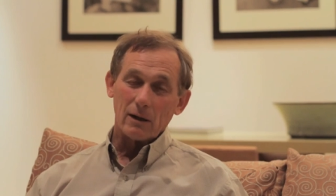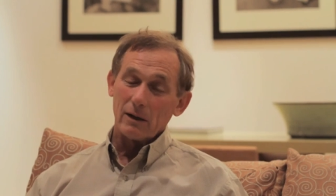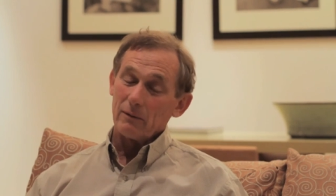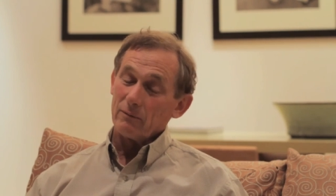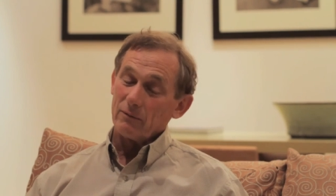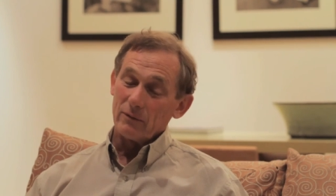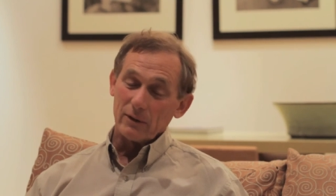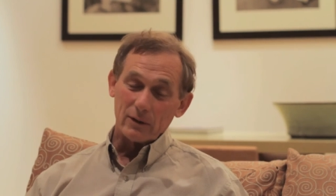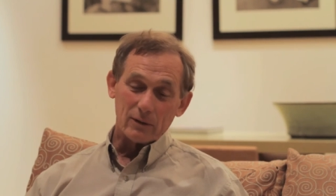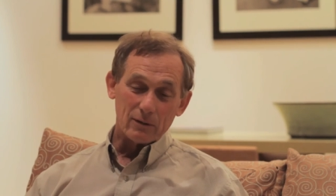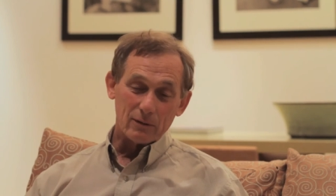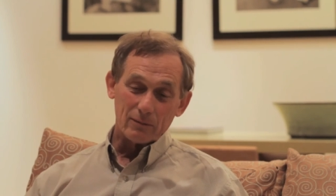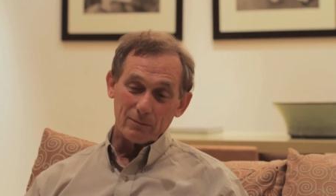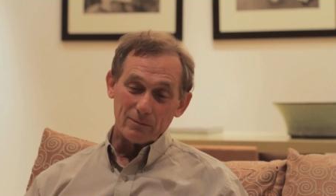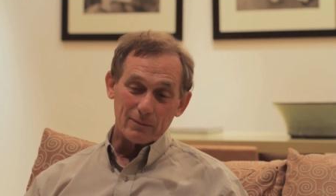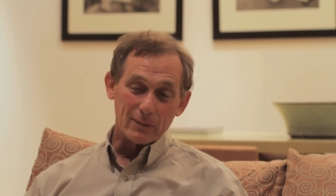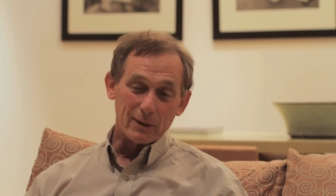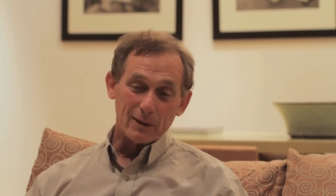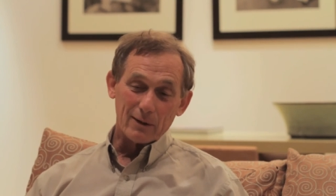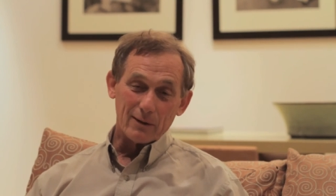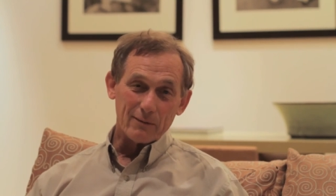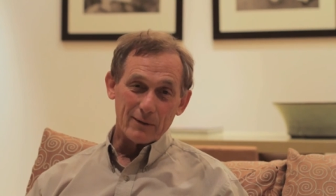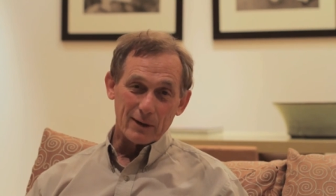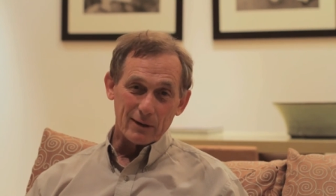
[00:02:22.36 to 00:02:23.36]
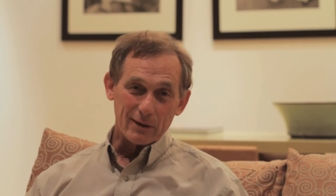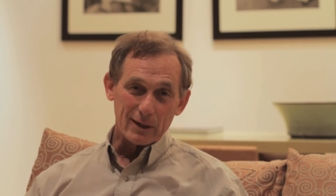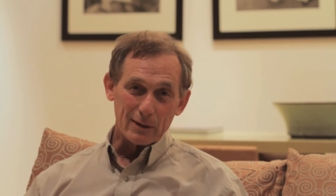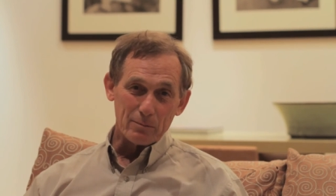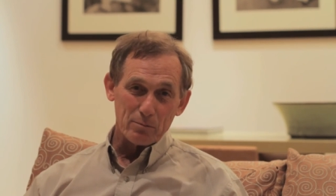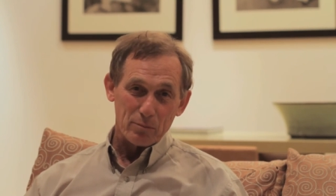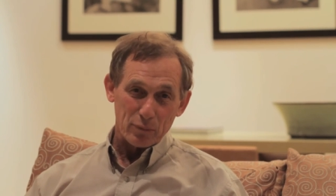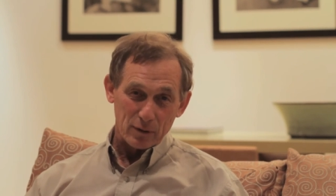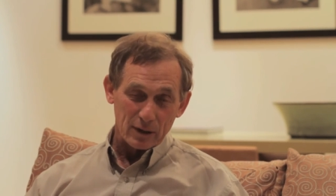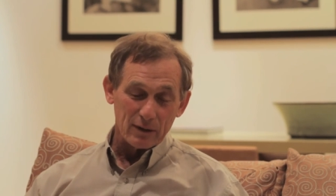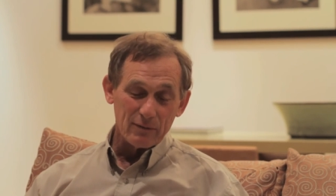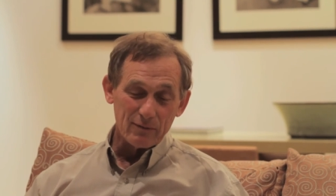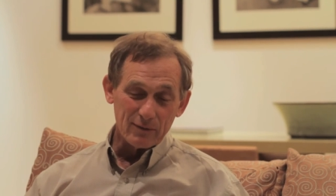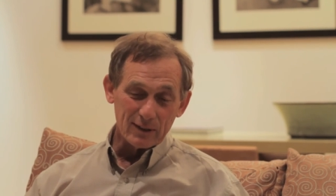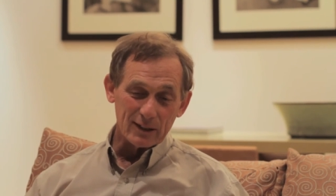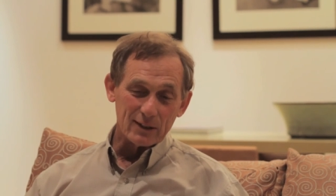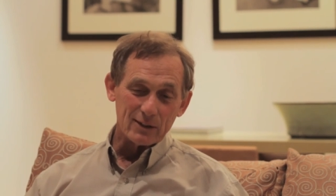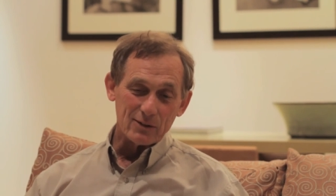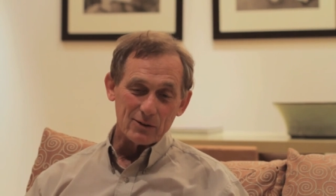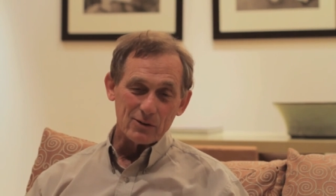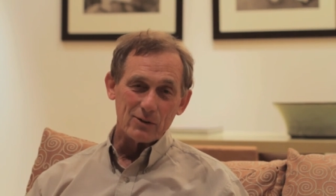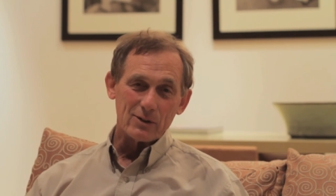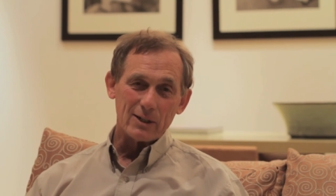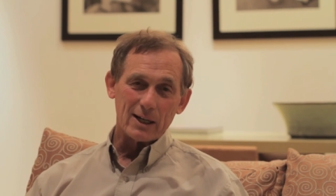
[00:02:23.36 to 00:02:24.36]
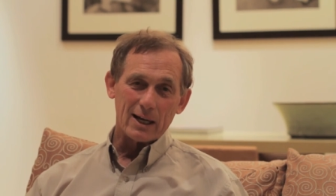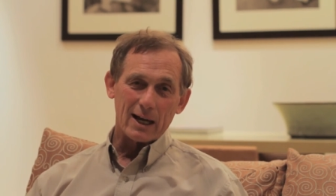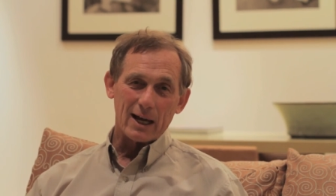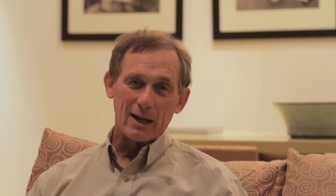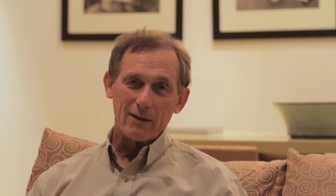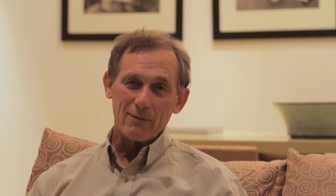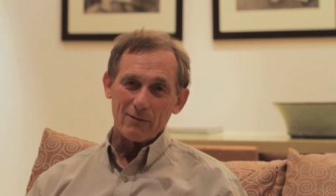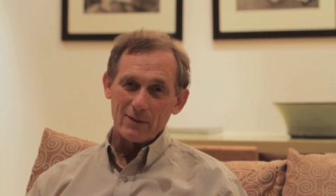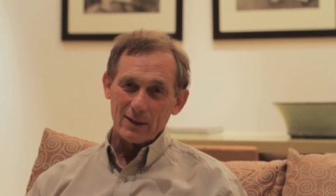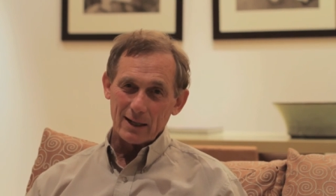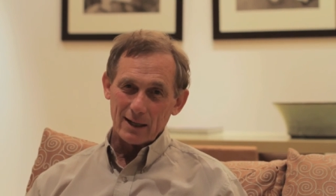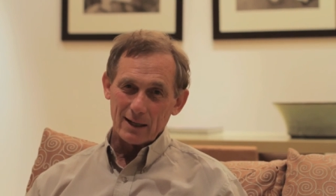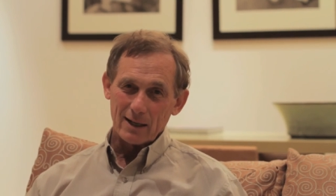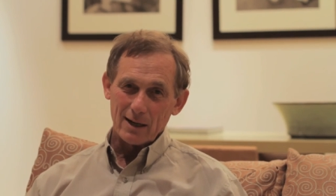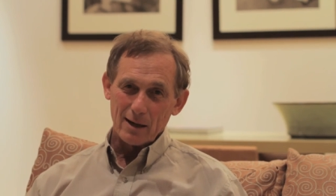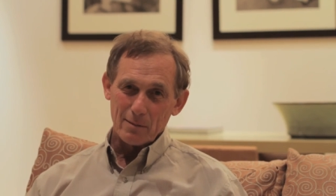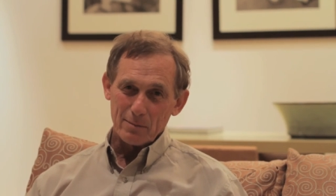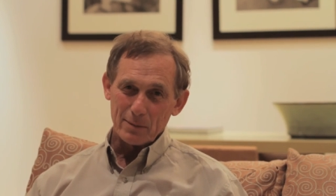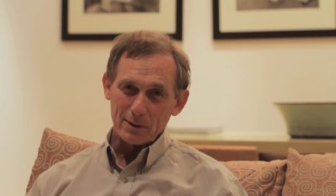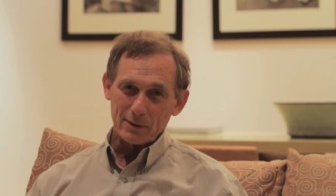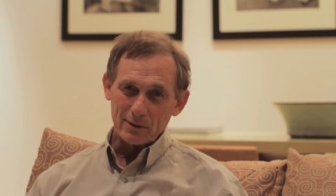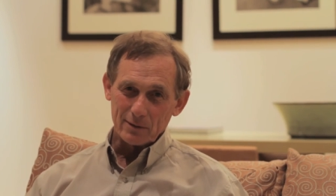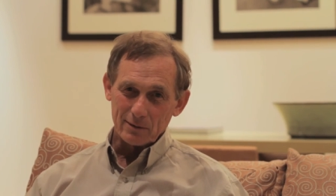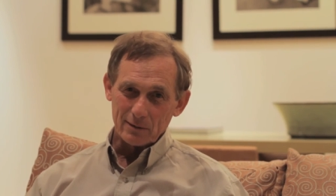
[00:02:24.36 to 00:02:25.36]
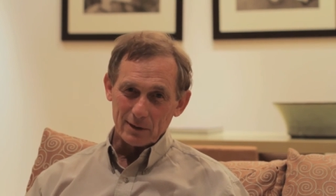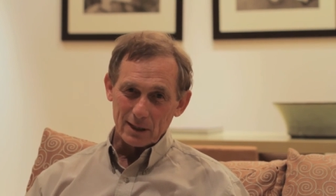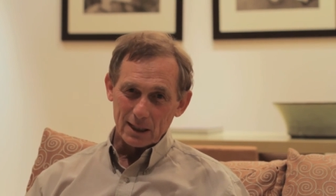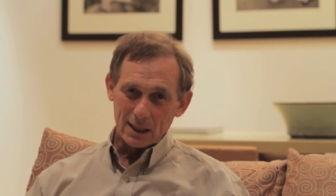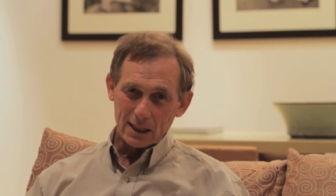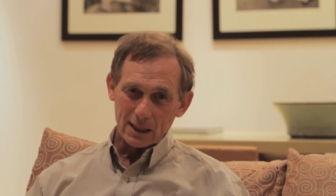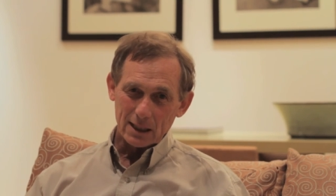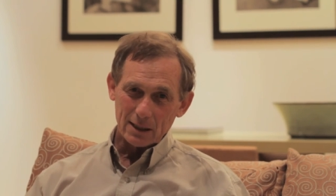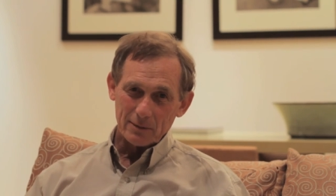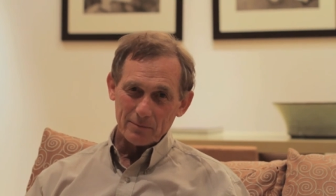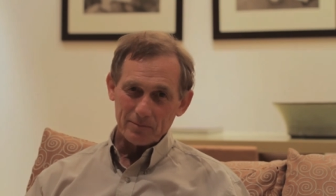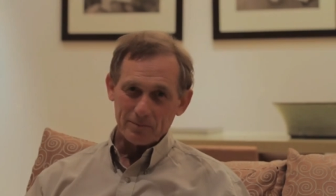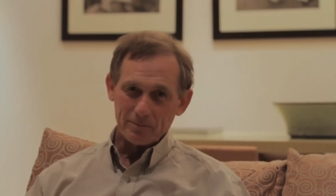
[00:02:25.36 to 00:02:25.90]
I feel, you know, very privileged to have that opportunity.